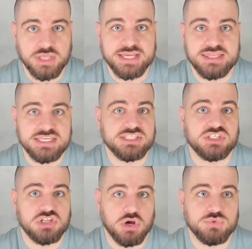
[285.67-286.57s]
Like, these
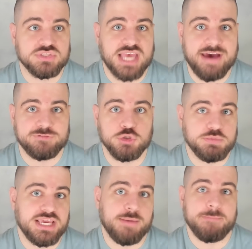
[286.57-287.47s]
stones have to
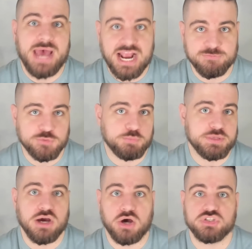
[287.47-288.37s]
be impactful
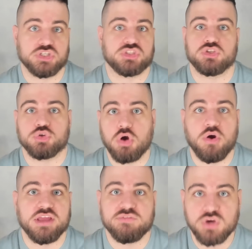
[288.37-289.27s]
beyond just the
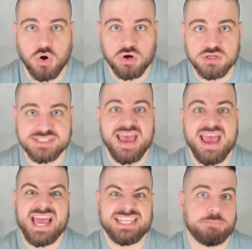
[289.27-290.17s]
drawing of cards
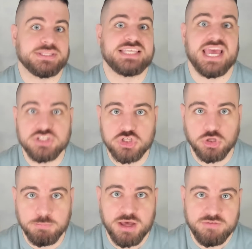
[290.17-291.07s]
and the
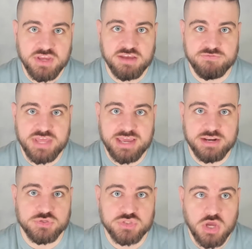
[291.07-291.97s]
potential buffing of
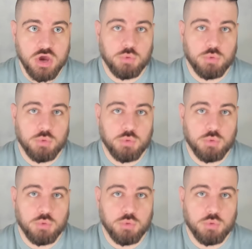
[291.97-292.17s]
Thanos.